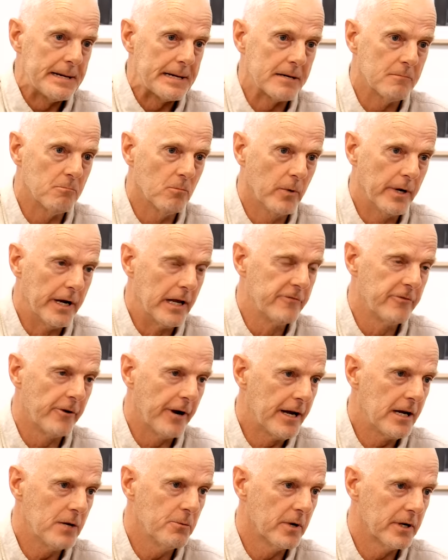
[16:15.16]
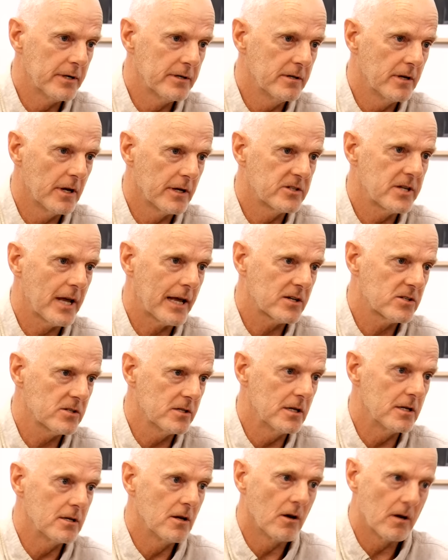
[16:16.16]
I, um, whenever anyone attacks
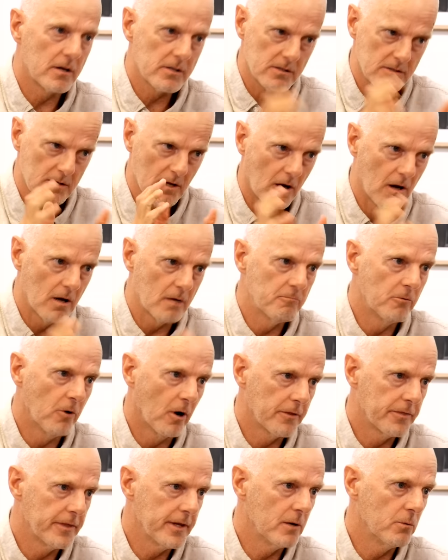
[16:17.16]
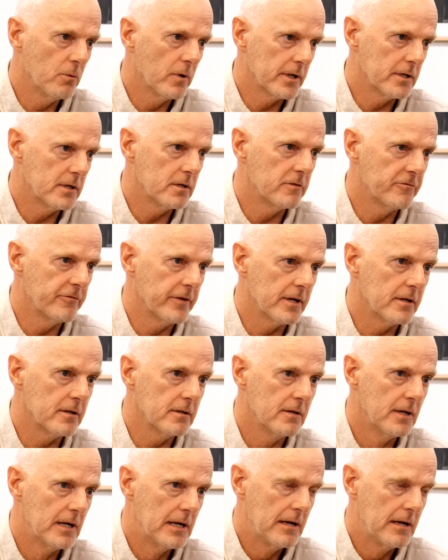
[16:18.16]
Sydney Diocese, I'm right there wanting to defend it.